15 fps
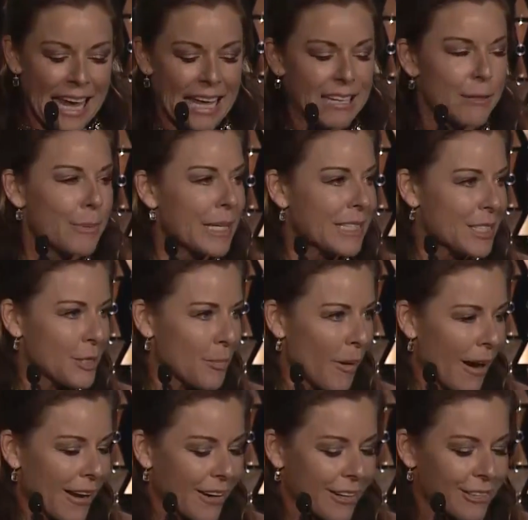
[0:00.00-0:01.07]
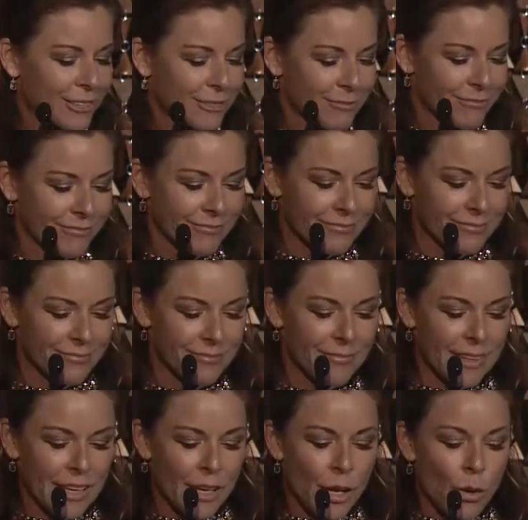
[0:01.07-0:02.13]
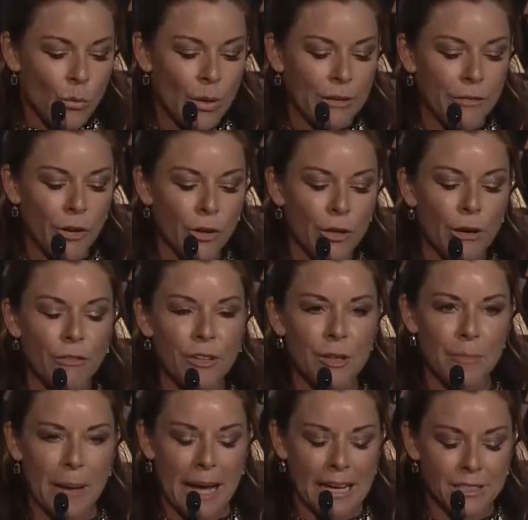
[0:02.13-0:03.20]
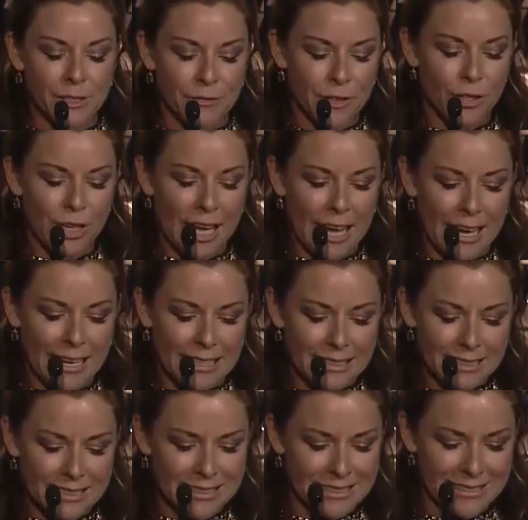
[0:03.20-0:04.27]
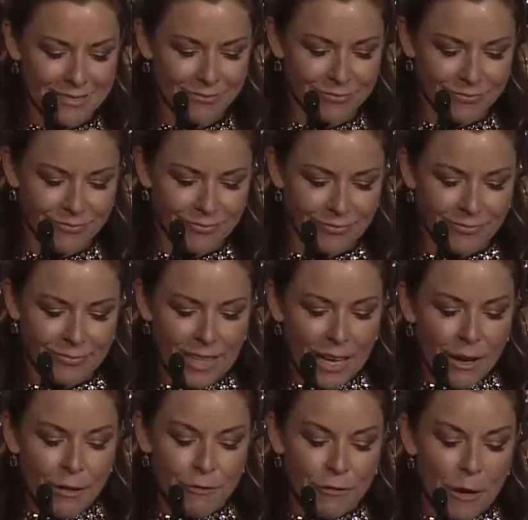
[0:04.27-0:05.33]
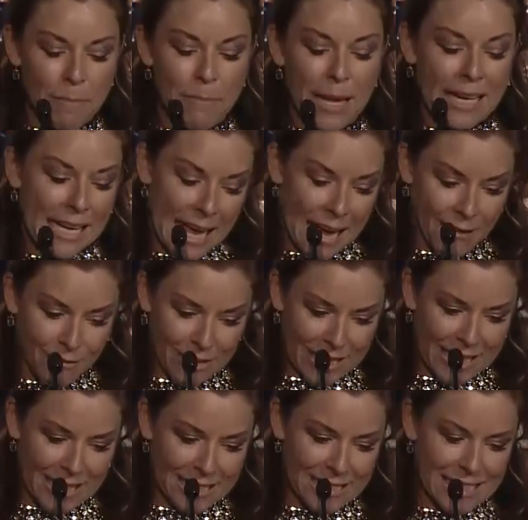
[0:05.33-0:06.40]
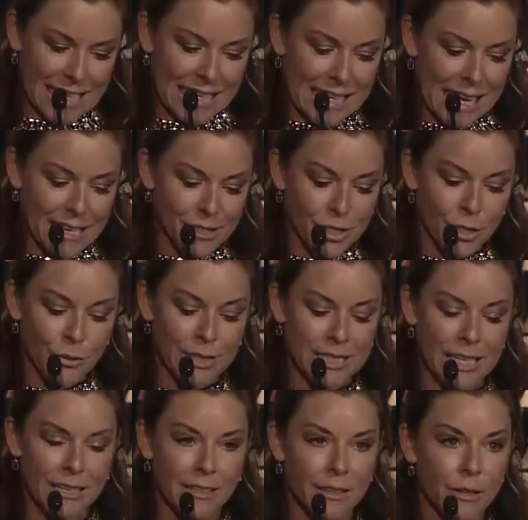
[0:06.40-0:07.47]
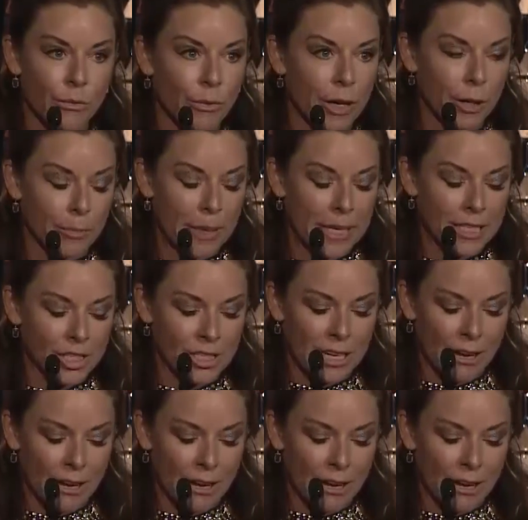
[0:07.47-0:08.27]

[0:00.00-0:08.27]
and to be inspired. We've heard over the past few days from many advocates and guests who attended the Rare Patient